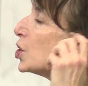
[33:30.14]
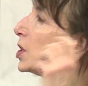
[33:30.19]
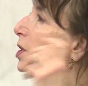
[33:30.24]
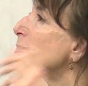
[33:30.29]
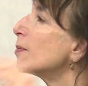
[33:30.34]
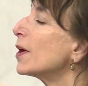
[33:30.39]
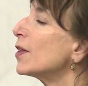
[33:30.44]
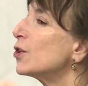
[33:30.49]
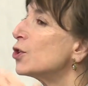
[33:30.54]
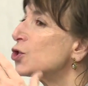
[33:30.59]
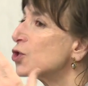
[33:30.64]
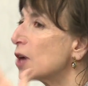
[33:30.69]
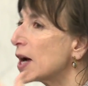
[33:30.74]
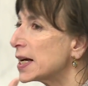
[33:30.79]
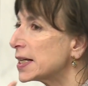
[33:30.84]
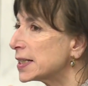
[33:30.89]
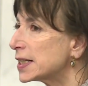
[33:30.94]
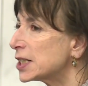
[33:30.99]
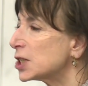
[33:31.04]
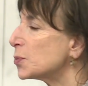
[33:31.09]
mother
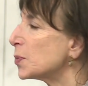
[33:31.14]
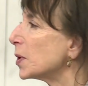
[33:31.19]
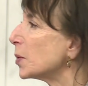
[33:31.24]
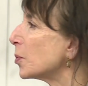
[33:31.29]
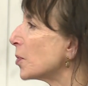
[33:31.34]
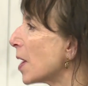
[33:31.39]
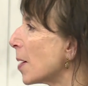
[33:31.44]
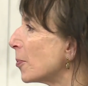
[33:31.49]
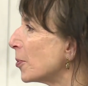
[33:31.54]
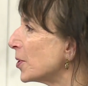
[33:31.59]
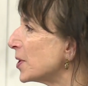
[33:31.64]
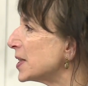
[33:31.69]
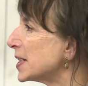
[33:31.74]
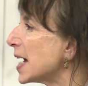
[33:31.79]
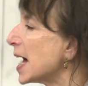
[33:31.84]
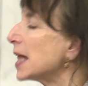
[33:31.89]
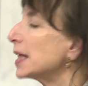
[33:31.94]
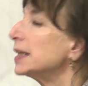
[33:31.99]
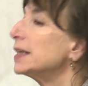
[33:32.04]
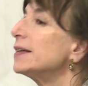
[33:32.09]
tries to speak proper
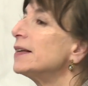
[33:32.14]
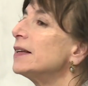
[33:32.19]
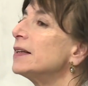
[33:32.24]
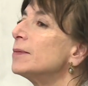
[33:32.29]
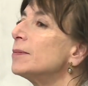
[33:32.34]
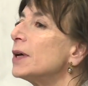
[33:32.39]
Italian, and then the